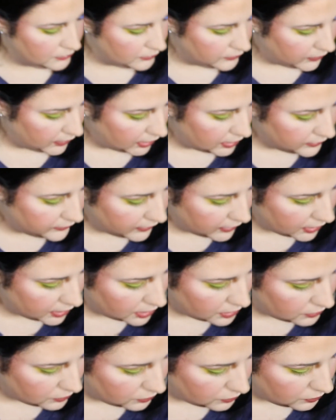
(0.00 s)
if I can figure
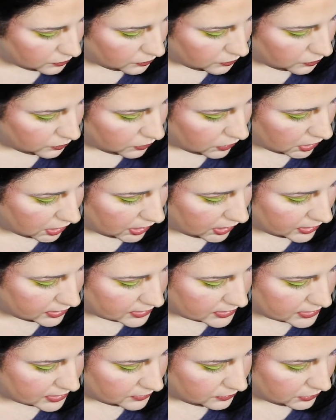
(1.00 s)
out what I
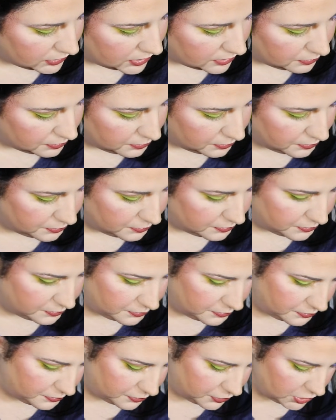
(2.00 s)
did with the
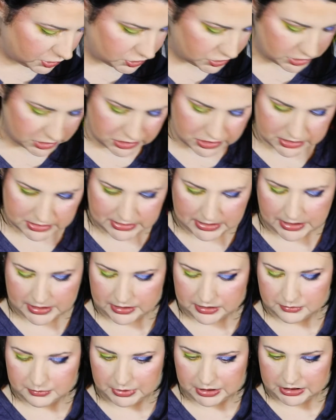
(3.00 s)
brush I just had
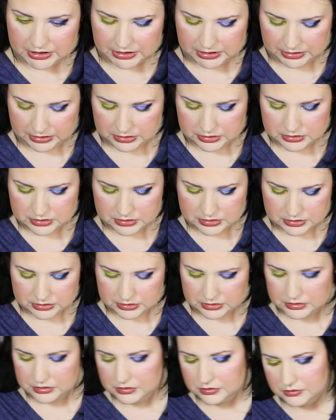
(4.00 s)
in my hand.
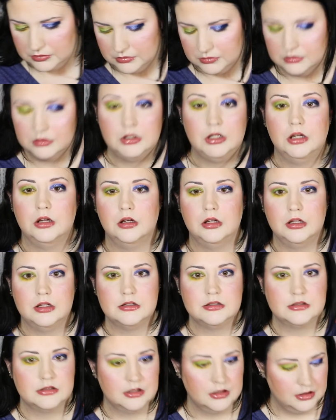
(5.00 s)
Here it
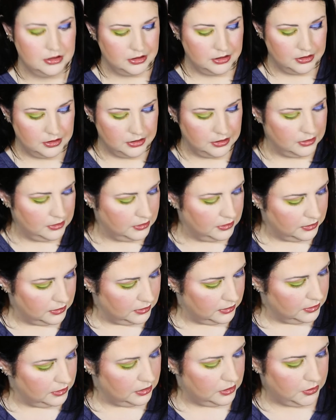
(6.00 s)
is.
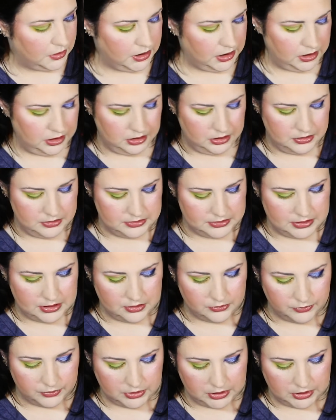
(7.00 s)
Okay, so now for